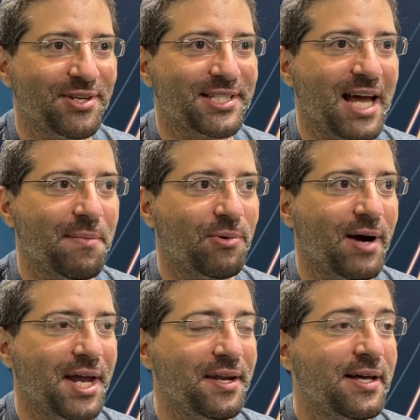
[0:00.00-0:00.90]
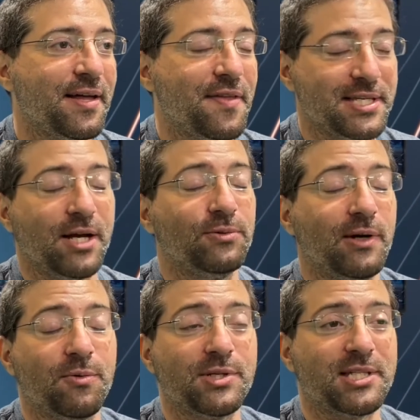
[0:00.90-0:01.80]
is number one. The second
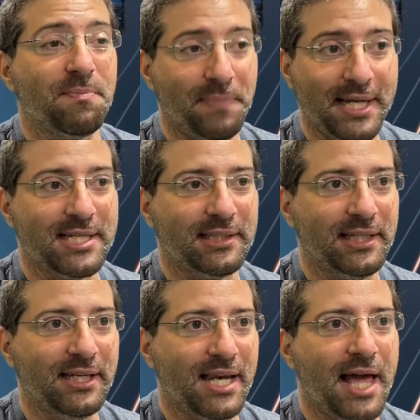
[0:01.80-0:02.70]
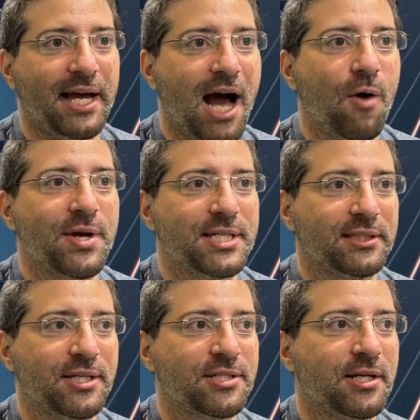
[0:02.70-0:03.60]
one was simplicity, like how easy it
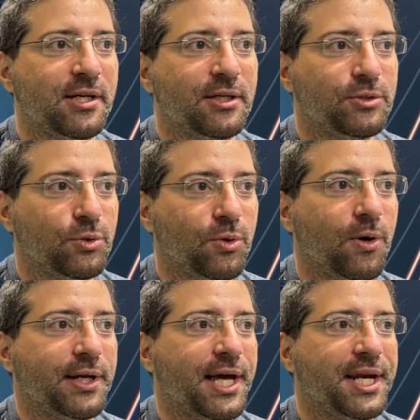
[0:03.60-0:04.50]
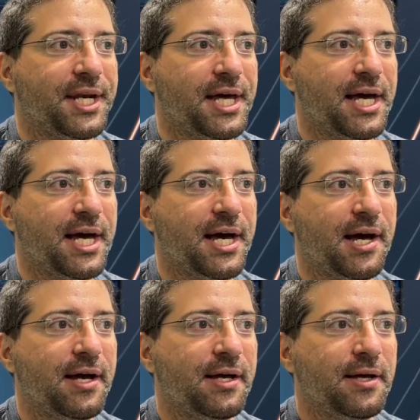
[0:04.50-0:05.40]
is to work, and
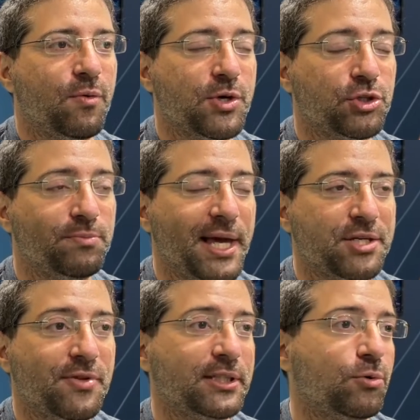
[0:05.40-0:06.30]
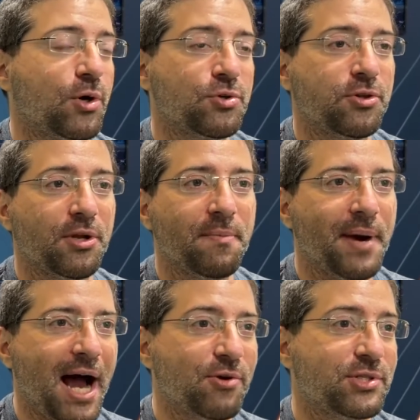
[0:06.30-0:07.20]
we should make sure that it works with all the
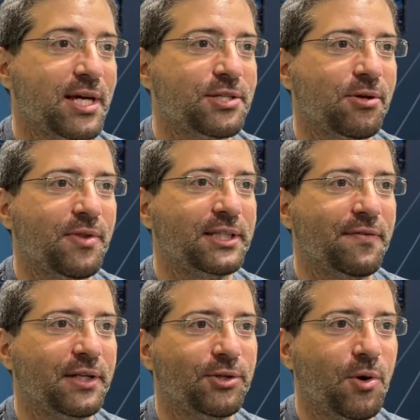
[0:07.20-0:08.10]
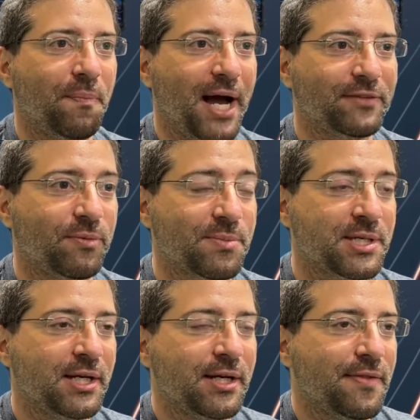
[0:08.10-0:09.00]
browsers, all the different platforms
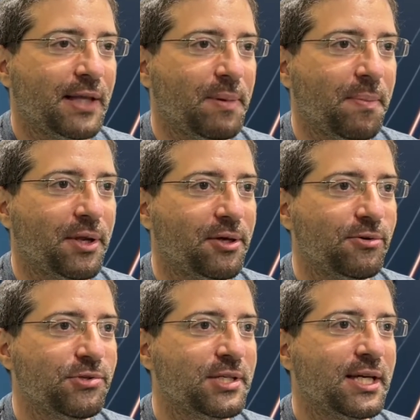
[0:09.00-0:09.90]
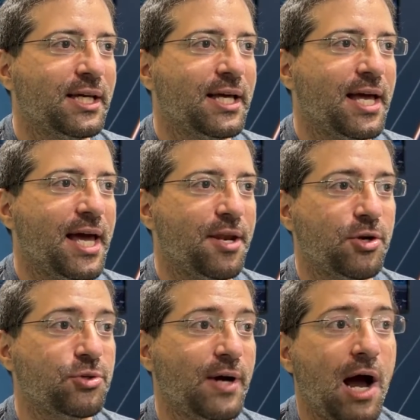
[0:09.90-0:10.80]
that people use, and
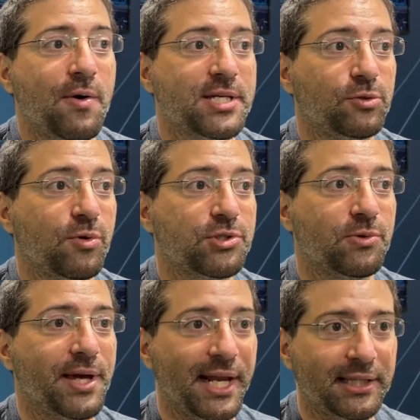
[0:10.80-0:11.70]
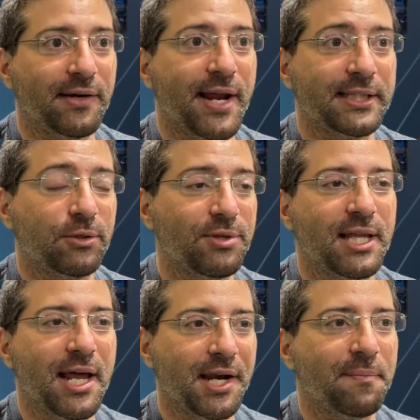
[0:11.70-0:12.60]
also how easy it was to integrate it with the
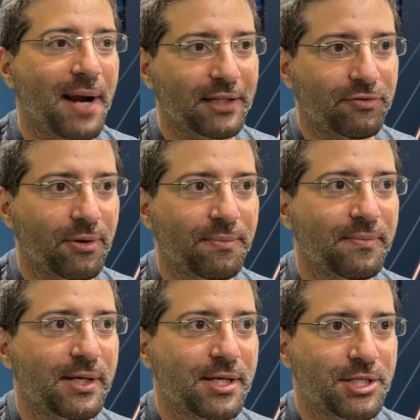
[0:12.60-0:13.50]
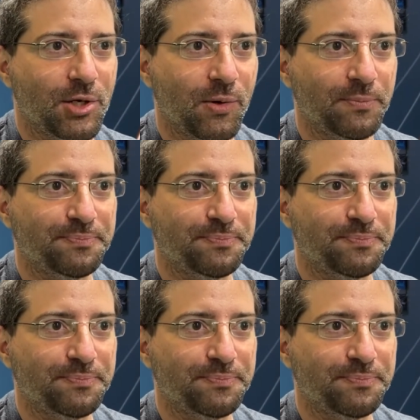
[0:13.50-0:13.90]
learning platform. So,